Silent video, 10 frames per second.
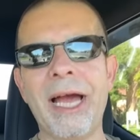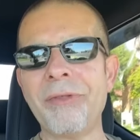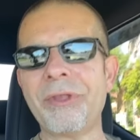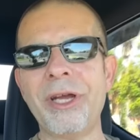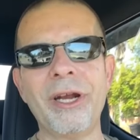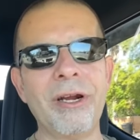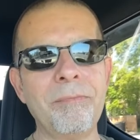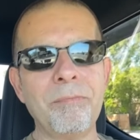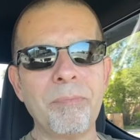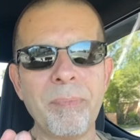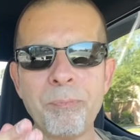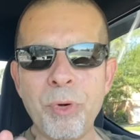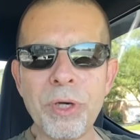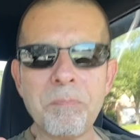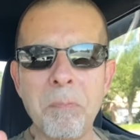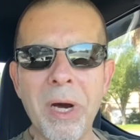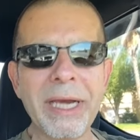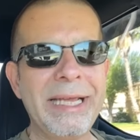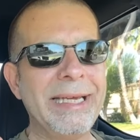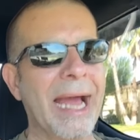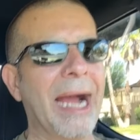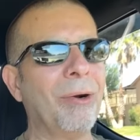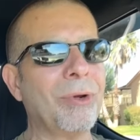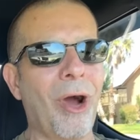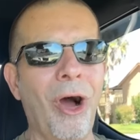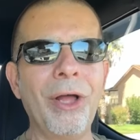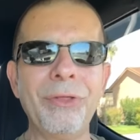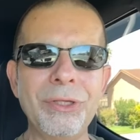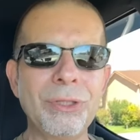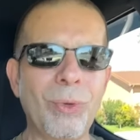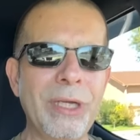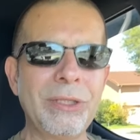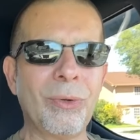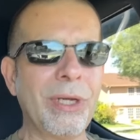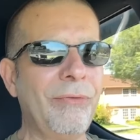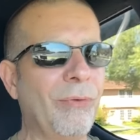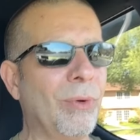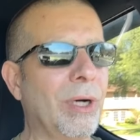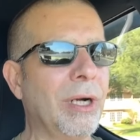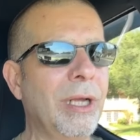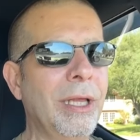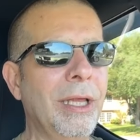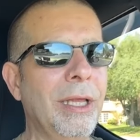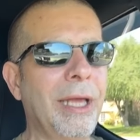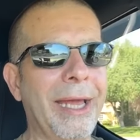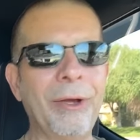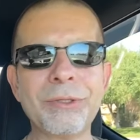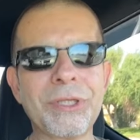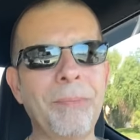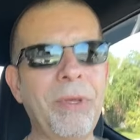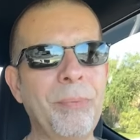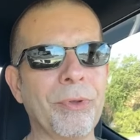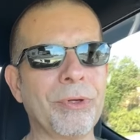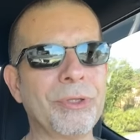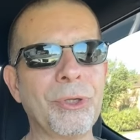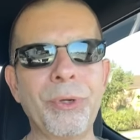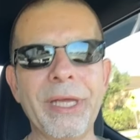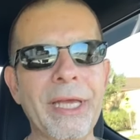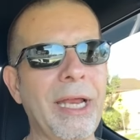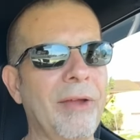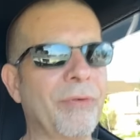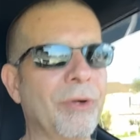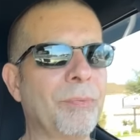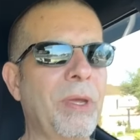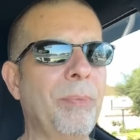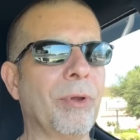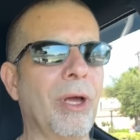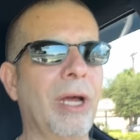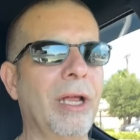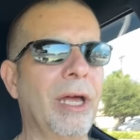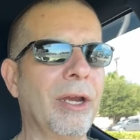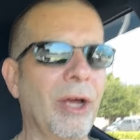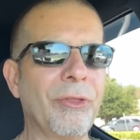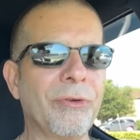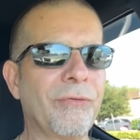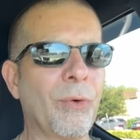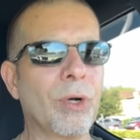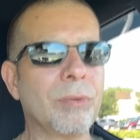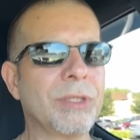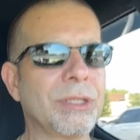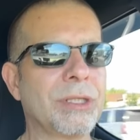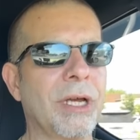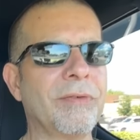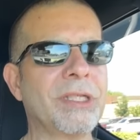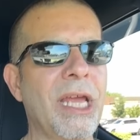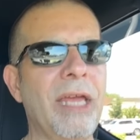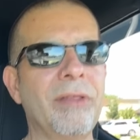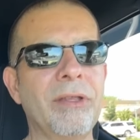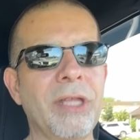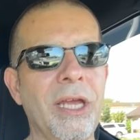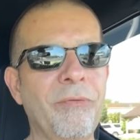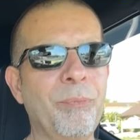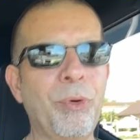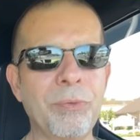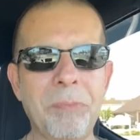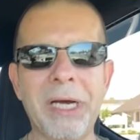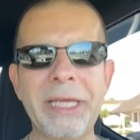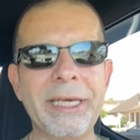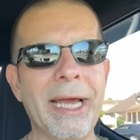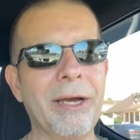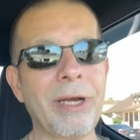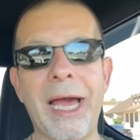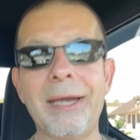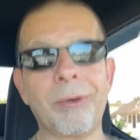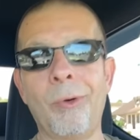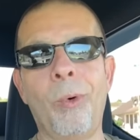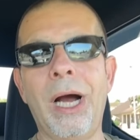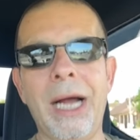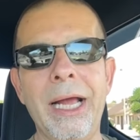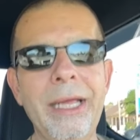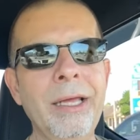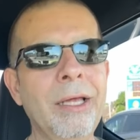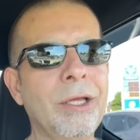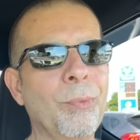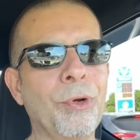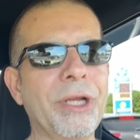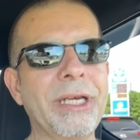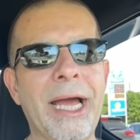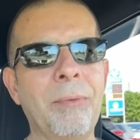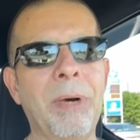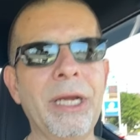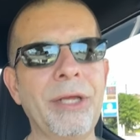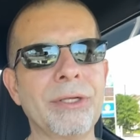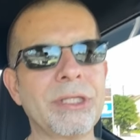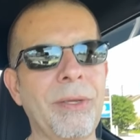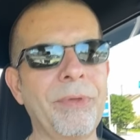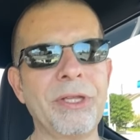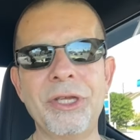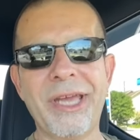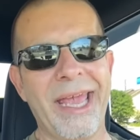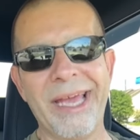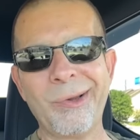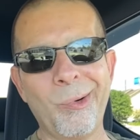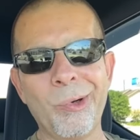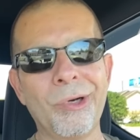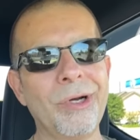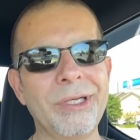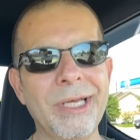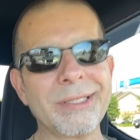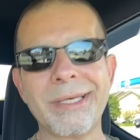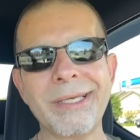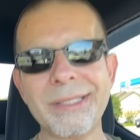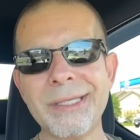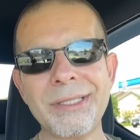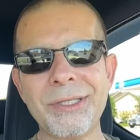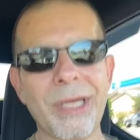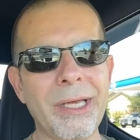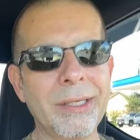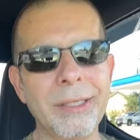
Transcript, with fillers: out there put money down on the twenty twenty-four? I know some people are doing it. I've heard people on, on other forums and stuff say that they've put money down. I don't know why. You're putting down money on something that you can't order and doesn't exist yet.